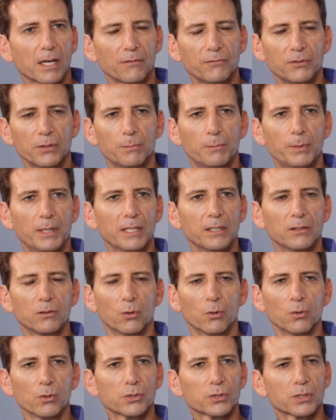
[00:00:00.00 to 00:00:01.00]
Have you been
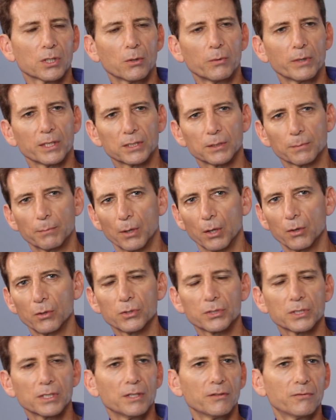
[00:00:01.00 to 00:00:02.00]
also
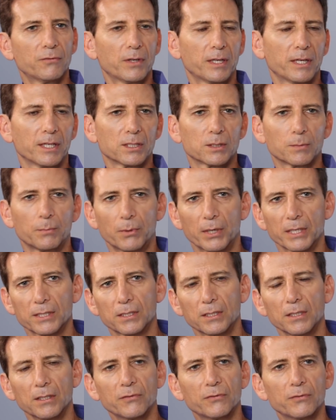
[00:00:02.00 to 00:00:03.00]
explosive and
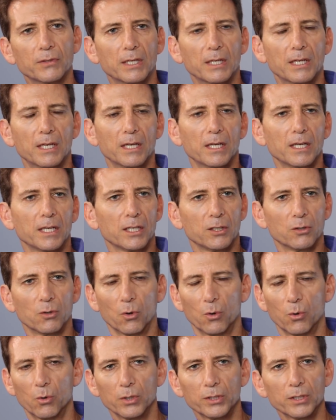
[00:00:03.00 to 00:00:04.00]
expressive in
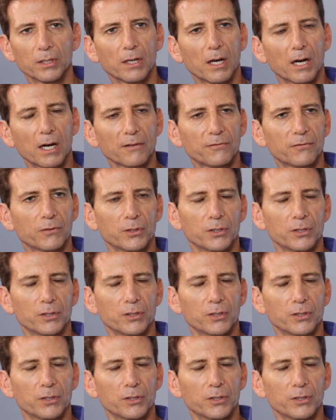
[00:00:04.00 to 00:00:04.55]
all your life?